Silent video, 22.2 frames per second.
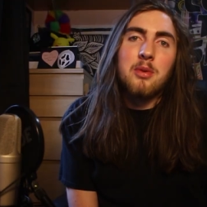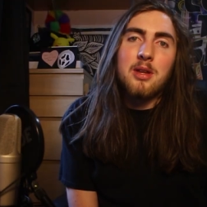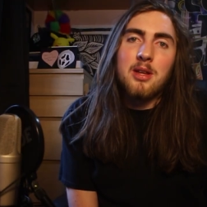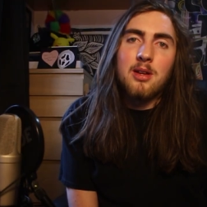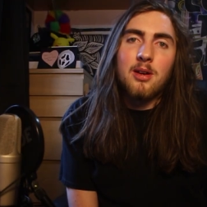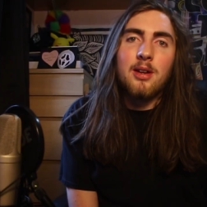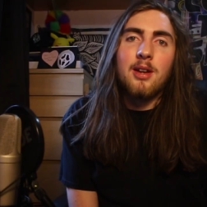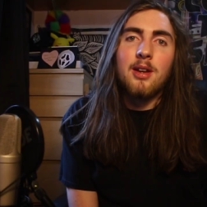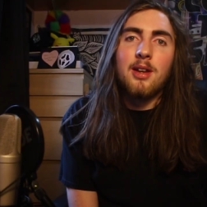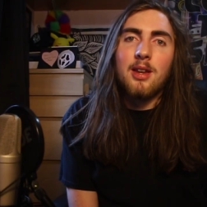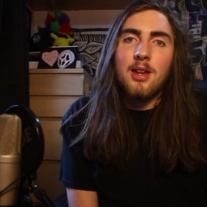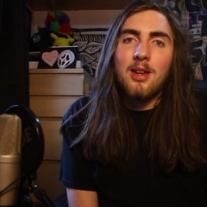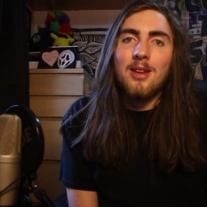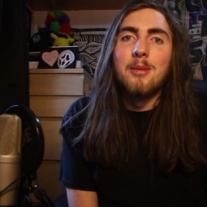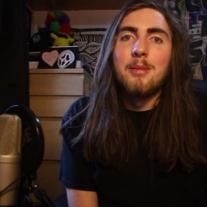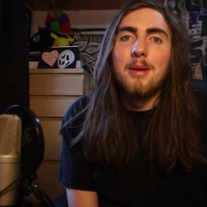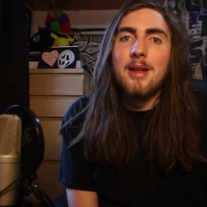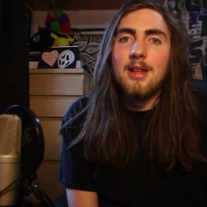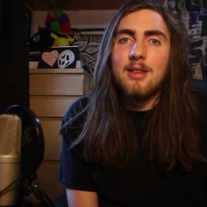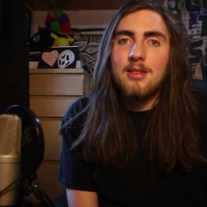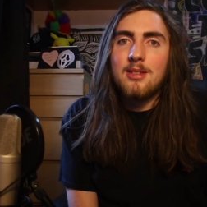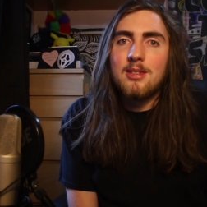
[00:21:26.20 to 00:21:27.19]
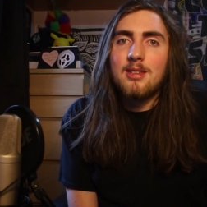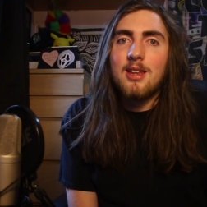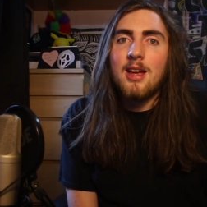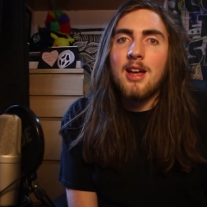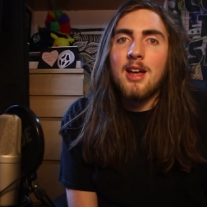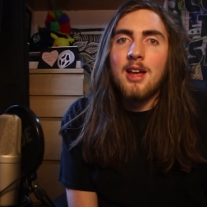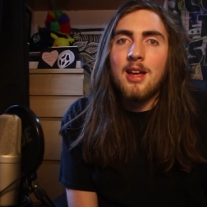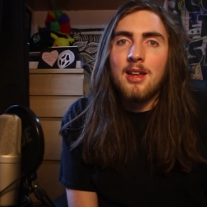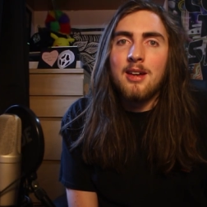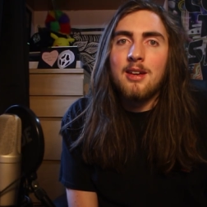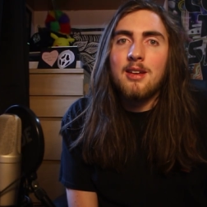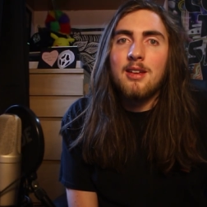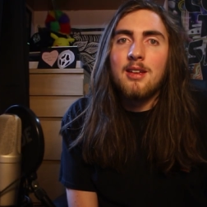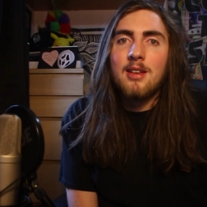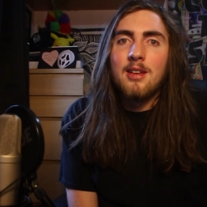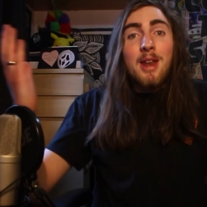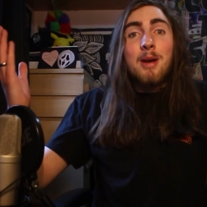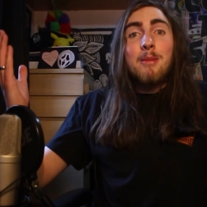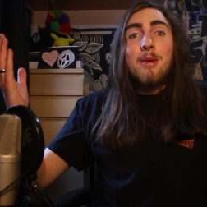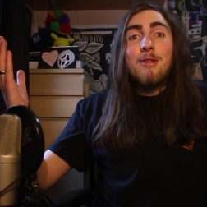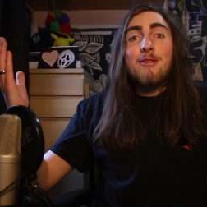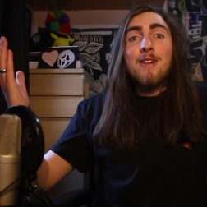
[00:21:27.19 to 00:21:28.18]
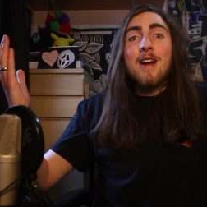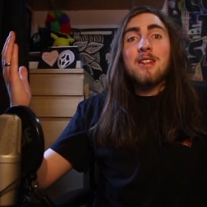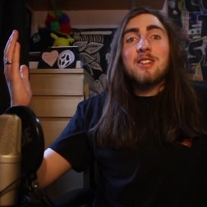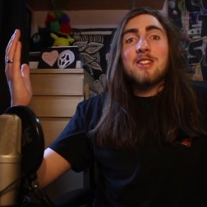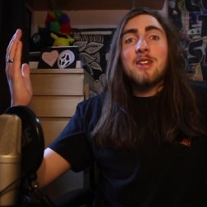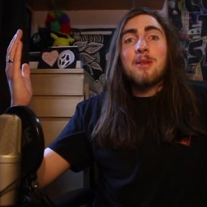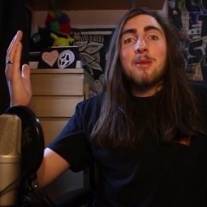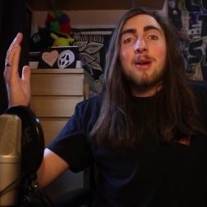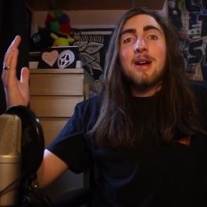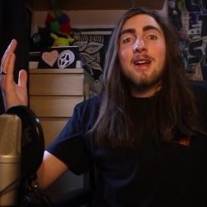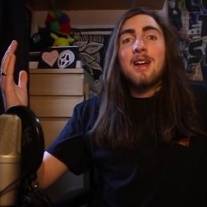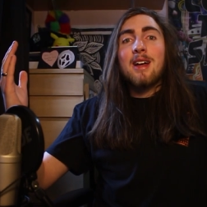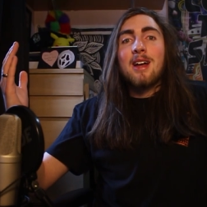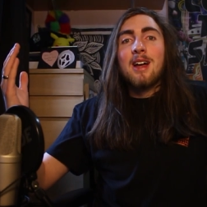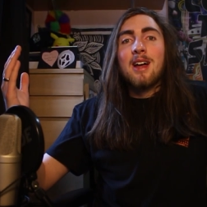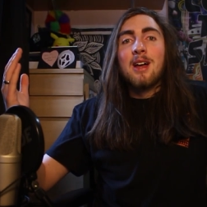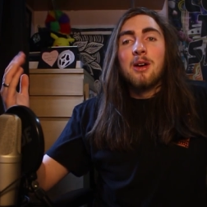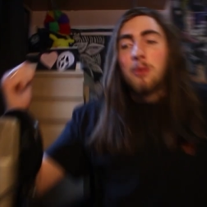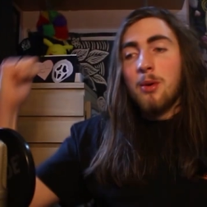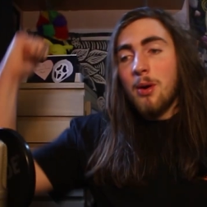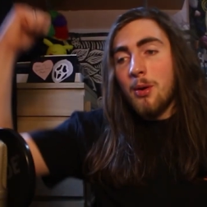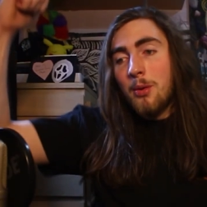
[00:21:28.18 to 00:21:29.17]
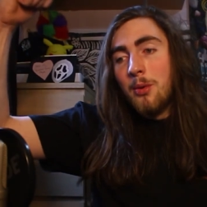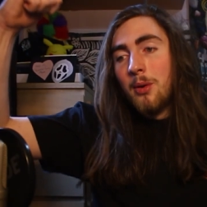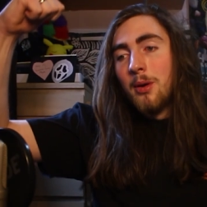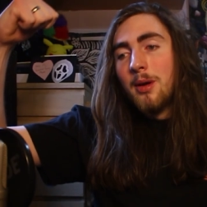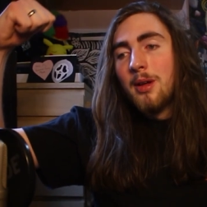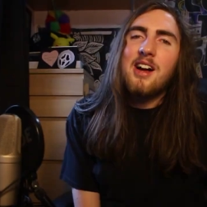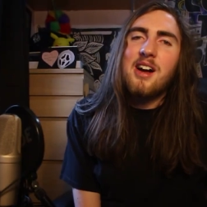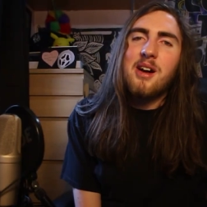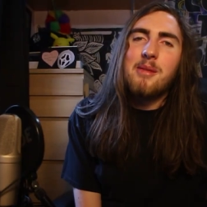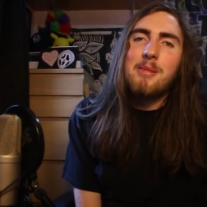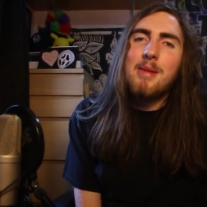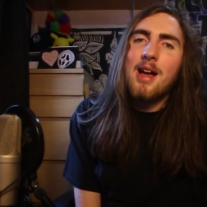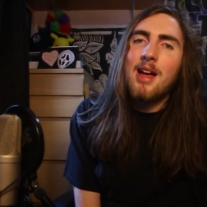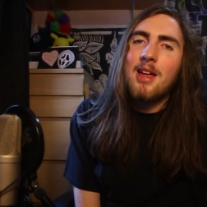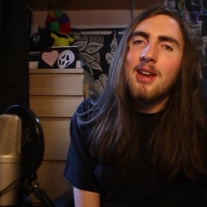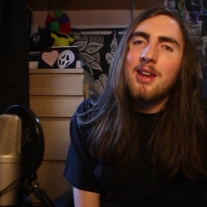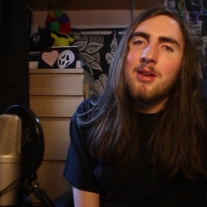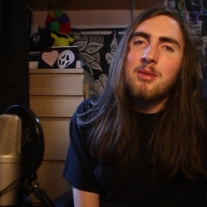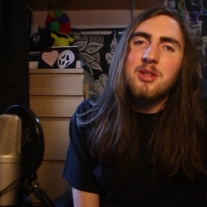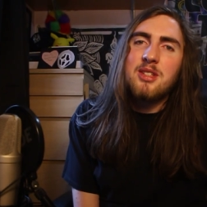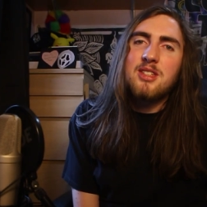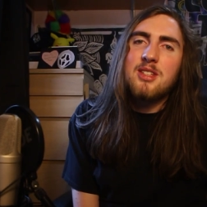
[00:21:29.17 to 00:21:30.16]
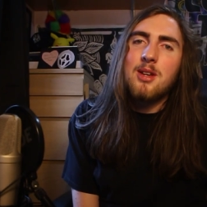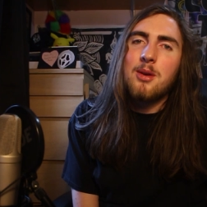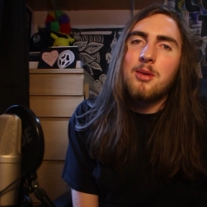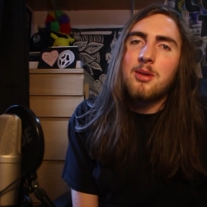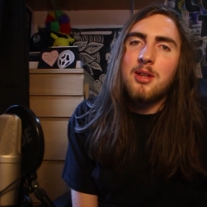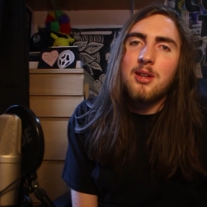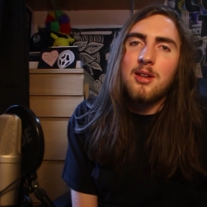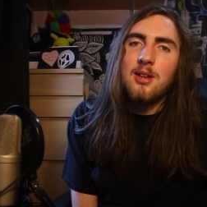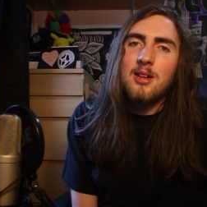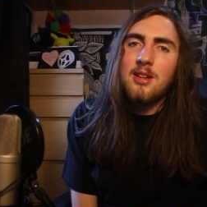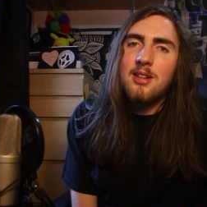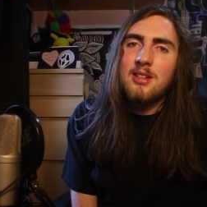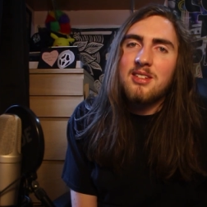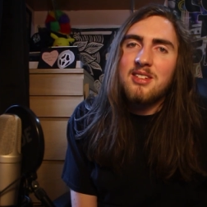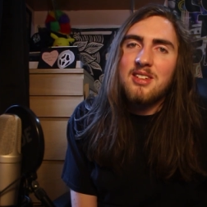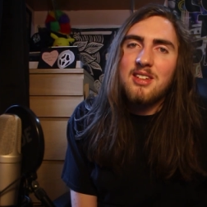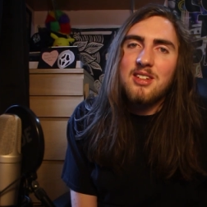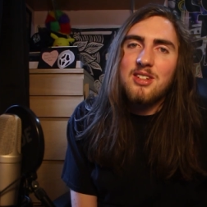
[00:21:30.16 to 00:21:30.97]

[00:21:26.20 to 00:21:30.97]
we got a little bit sad. But then we found somewhere! Woo! Oh man, it was so good.